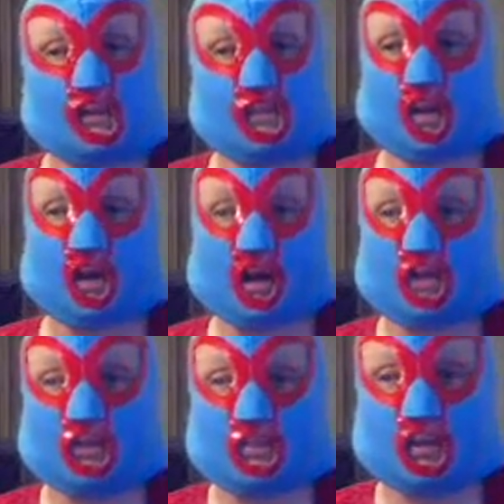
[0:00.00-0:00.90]
is it
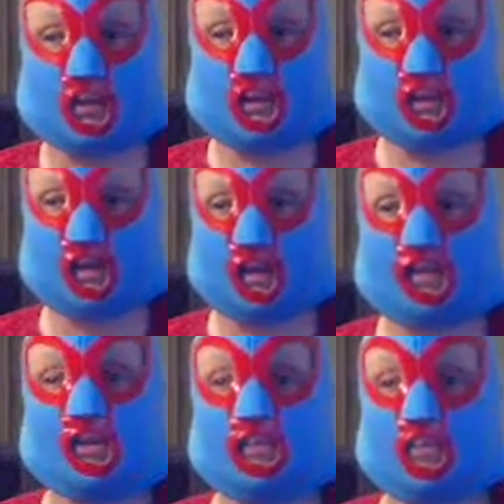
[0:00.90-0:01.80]
possible?
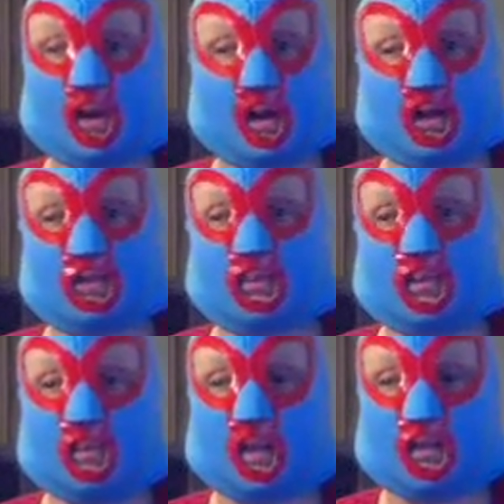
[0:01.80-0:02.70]
Is it
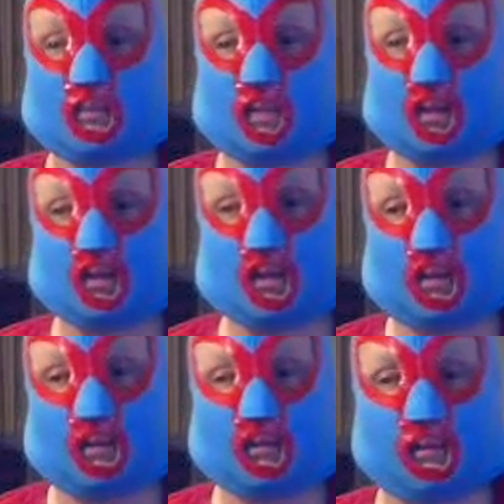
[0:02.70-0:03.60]
possible, Inmendham?
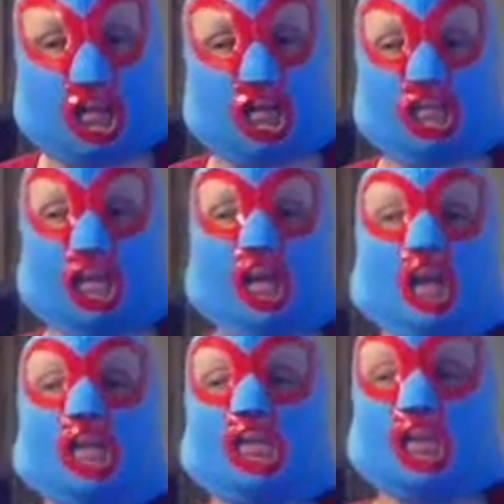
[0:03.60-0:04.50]

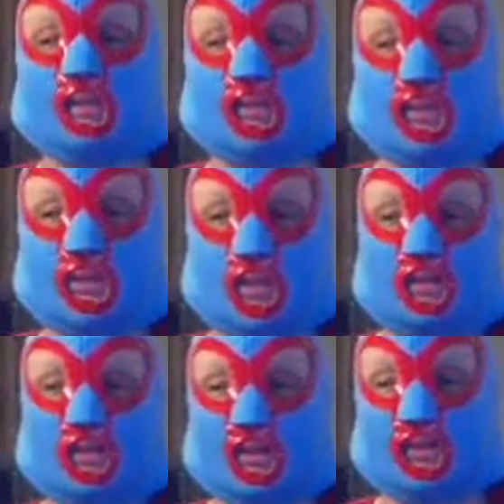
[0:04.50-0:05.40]
I hate to
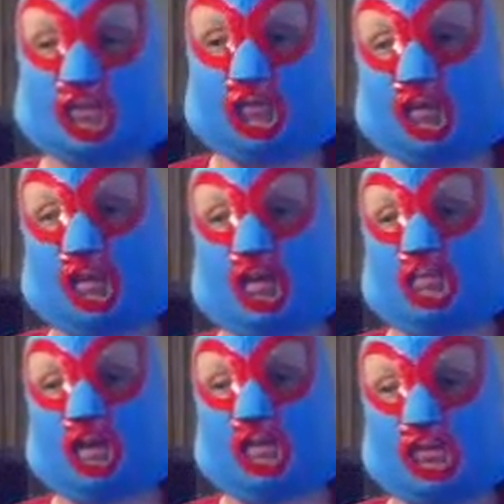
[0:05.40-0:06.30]
suggest this for fear
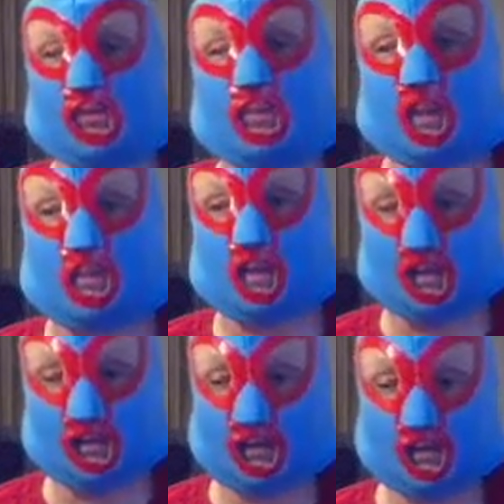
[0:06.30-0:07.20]
that you might sue me,
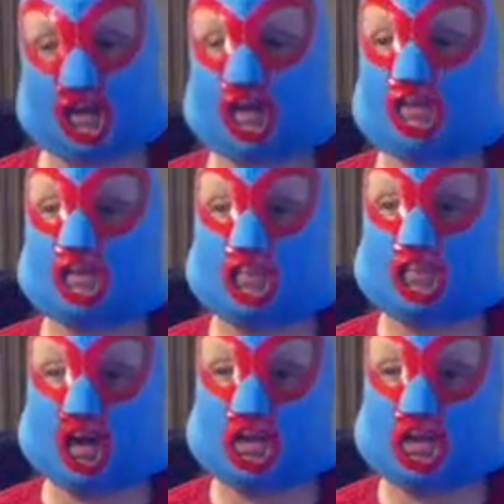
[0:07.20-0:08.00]
but is it